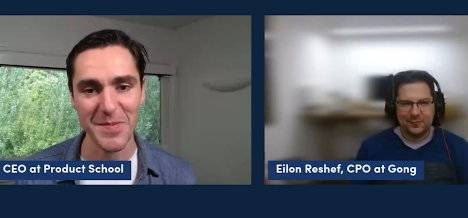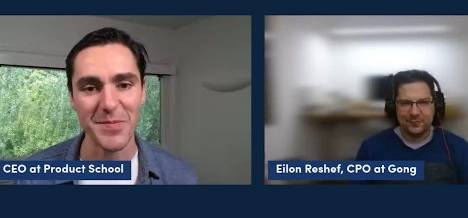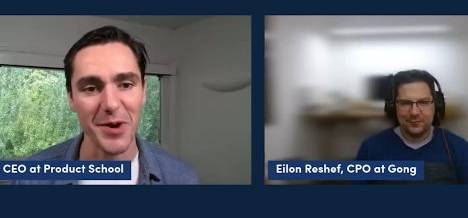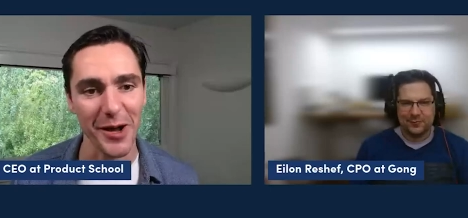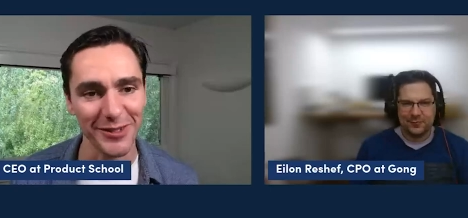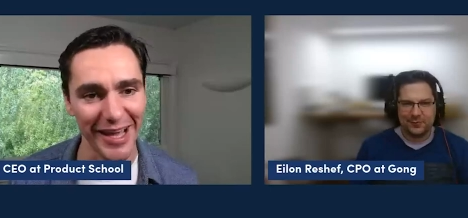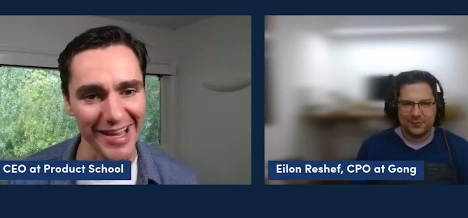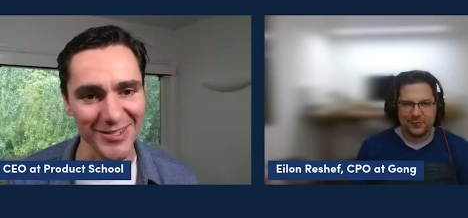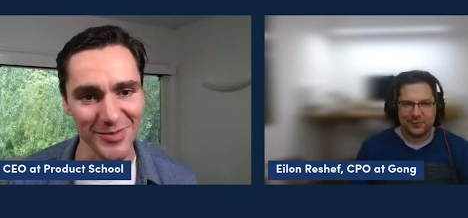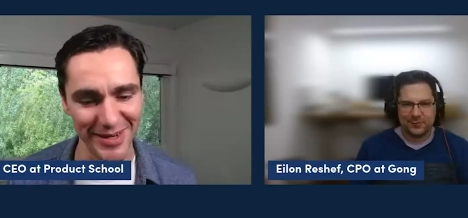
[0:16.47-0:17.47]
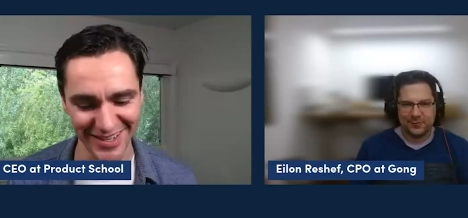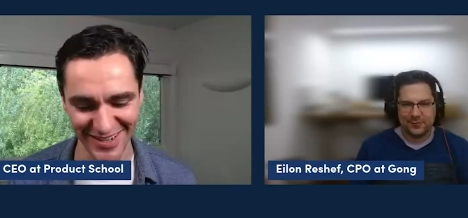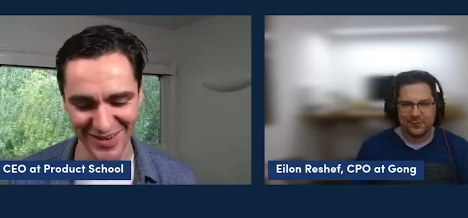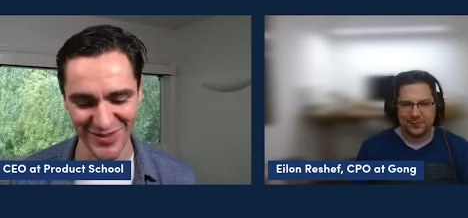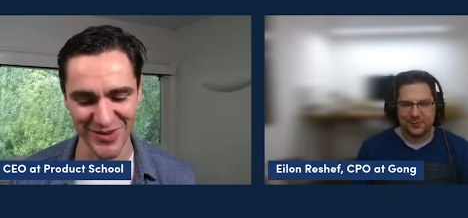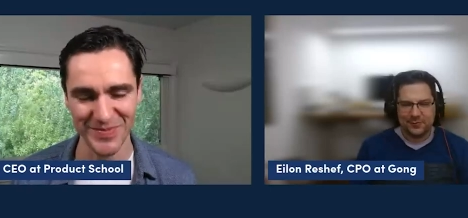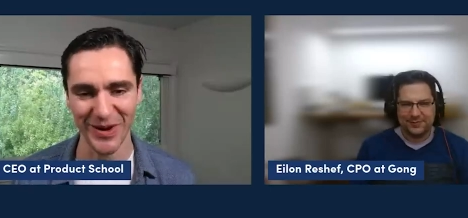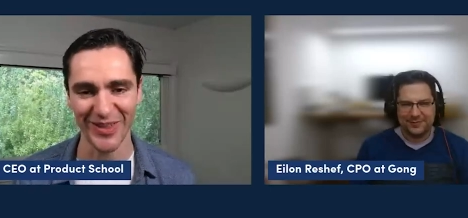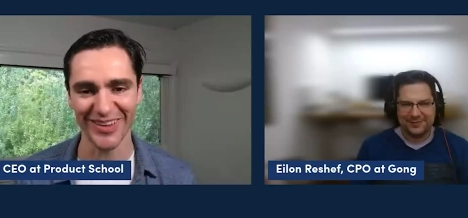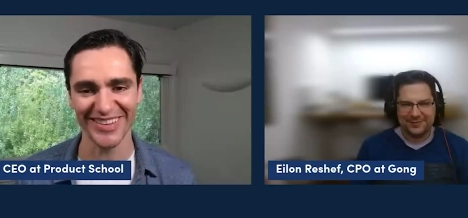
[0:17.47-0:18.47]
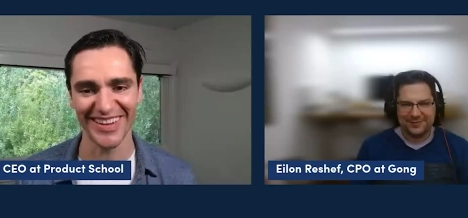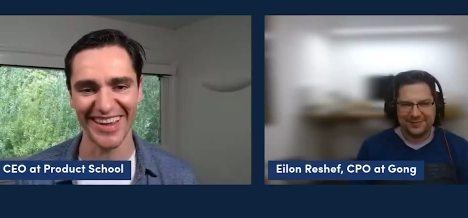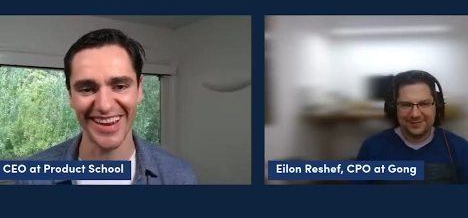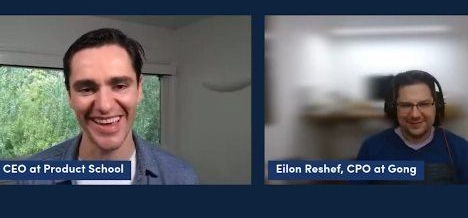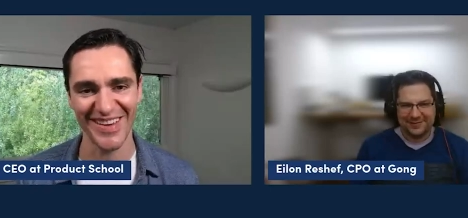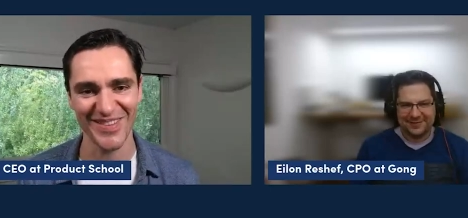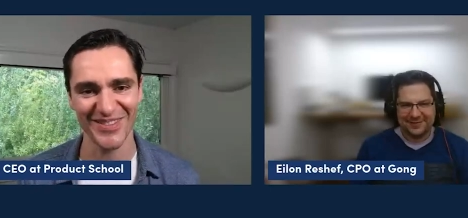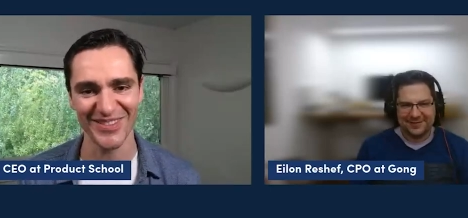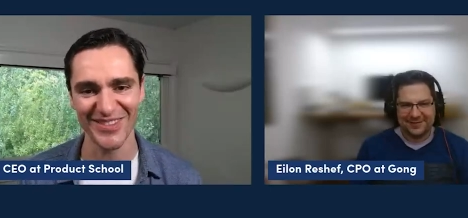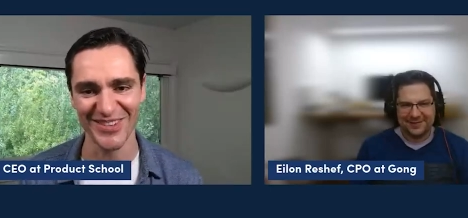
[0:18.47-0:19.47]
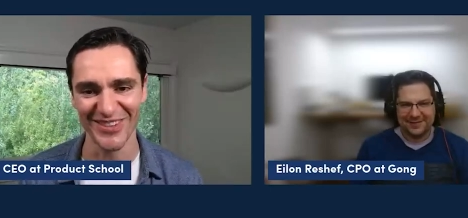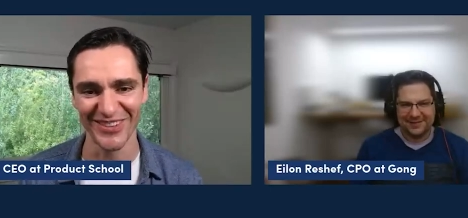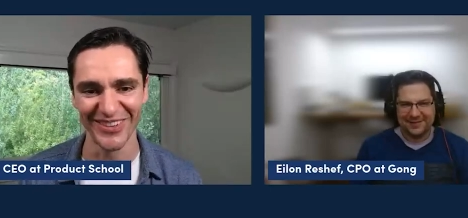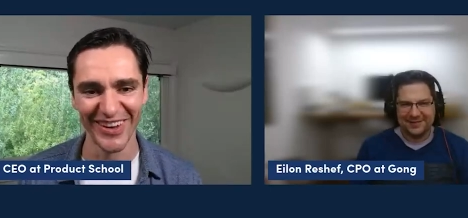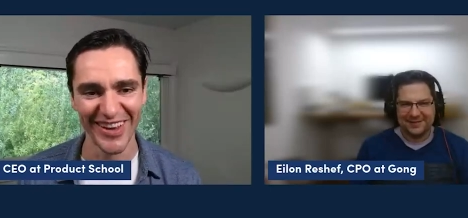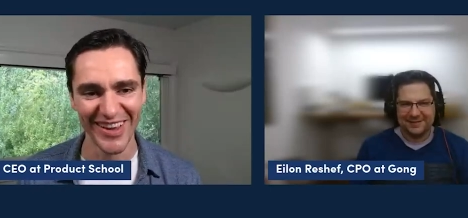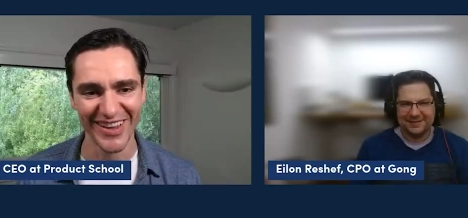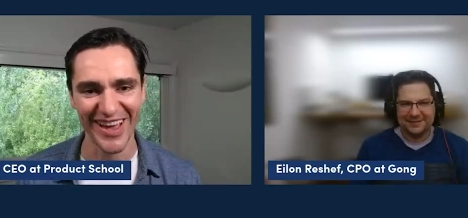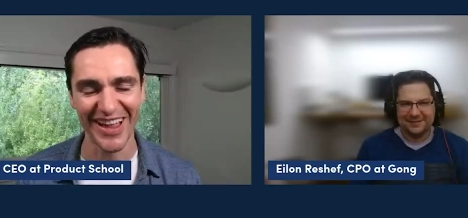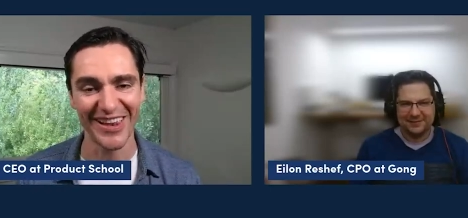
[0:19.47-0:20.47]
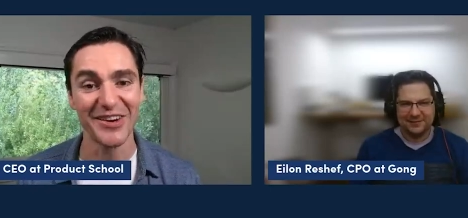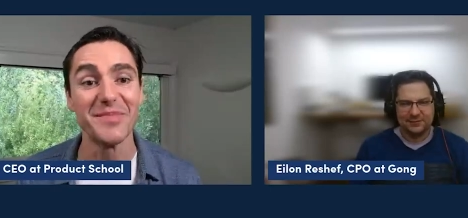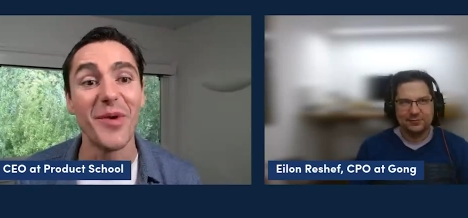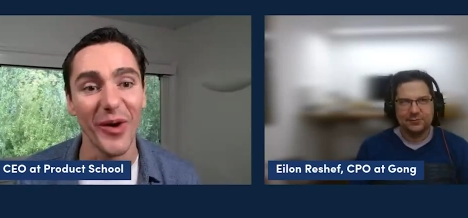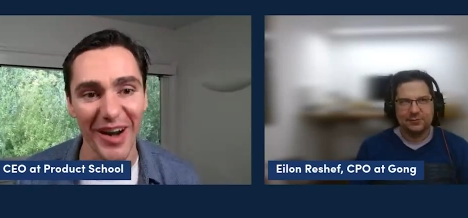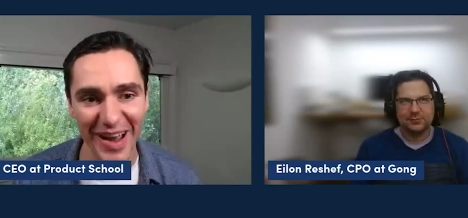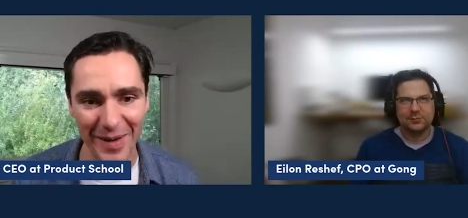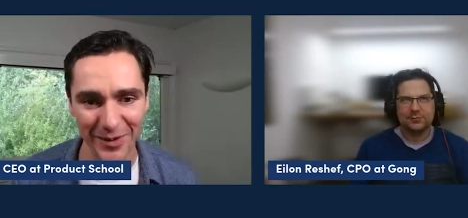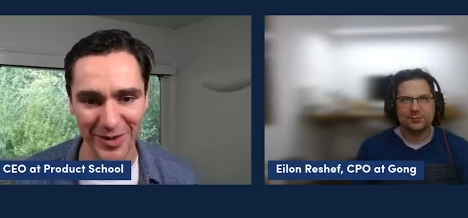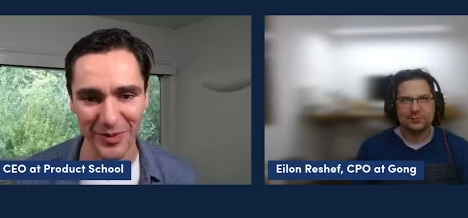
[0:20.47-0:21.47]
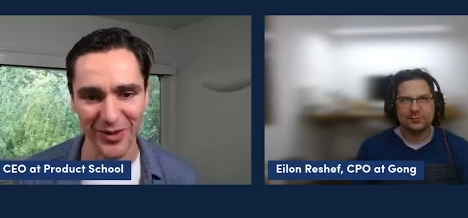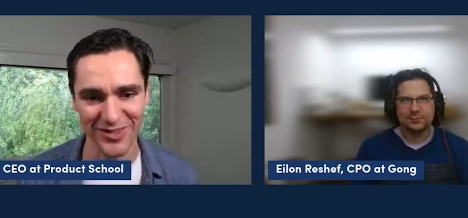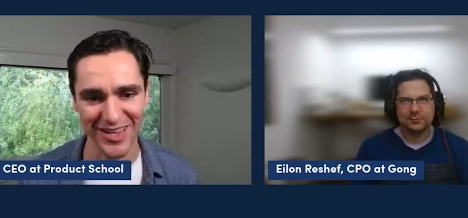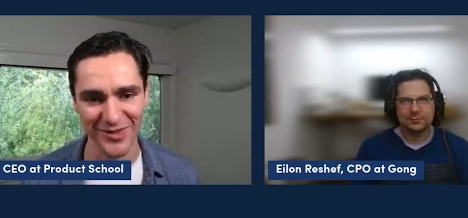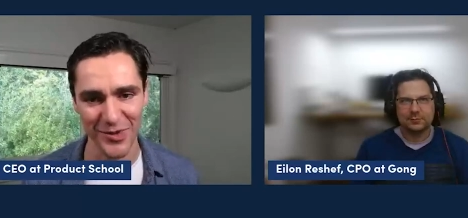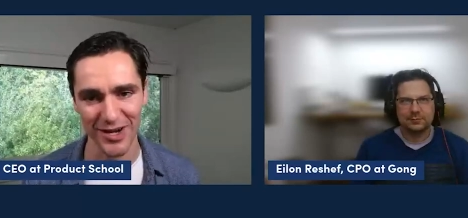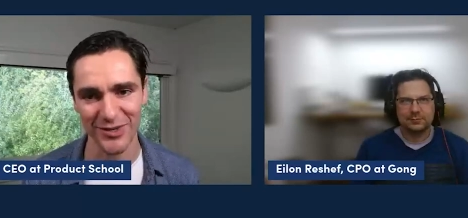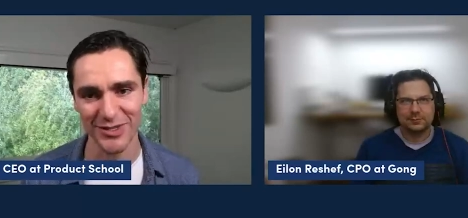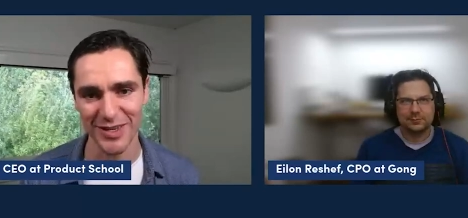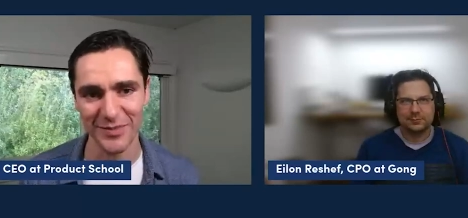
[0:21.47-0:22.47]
Speaker 1: proud customer of your product, and I love to learn more about the products that we are using.